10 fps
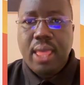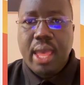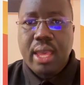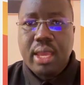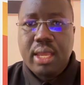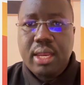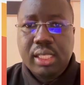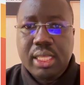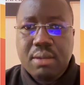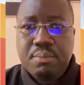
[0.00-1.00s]
and
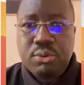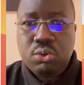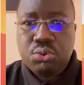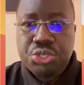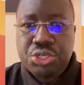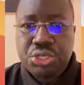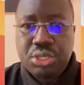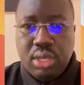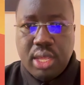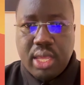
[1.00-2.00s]
click push
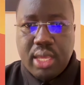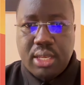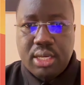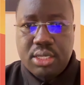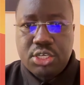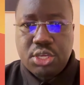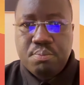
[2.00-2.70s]
and